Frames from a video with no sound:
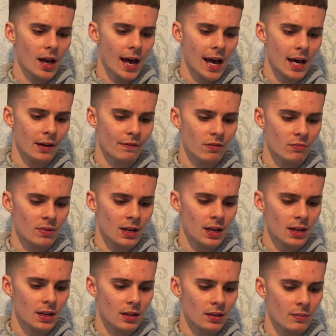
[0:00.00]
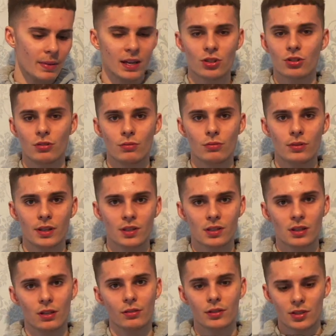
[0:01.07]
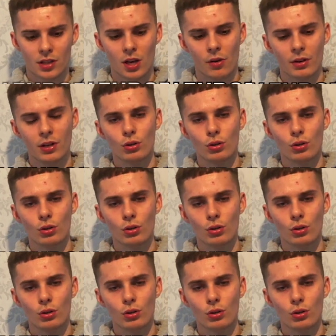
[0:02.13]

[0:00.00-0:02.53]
And for me, the best shoe is still the Saucony